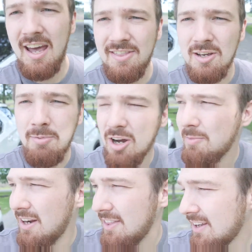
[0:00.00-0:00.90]
At the
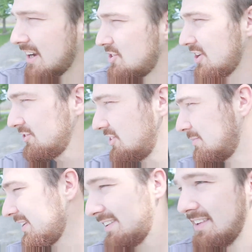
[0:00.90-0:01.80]
apartment, I think I changed
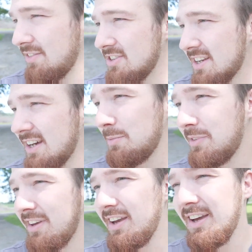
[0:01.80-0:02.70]
them like 7
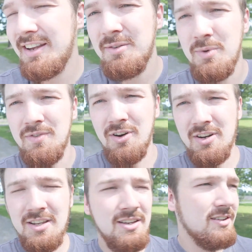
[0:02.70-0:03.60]
times, and we've
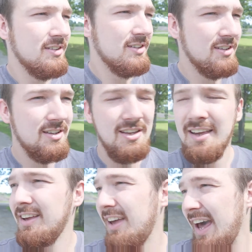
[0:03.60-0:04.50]
already
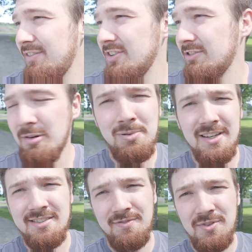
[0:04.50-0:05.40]
having to
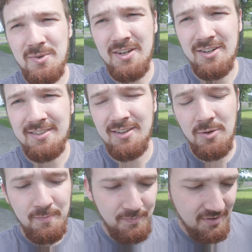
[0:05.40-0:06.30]
replace a few here,
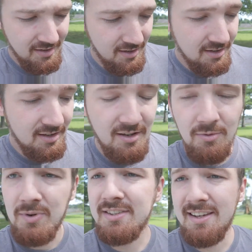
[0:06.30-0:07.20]
so
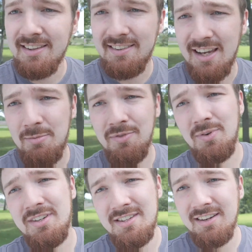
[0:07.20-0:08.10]
we'll just get inside
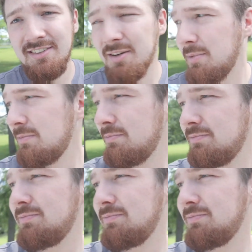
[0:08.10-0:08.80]
before he tears up them.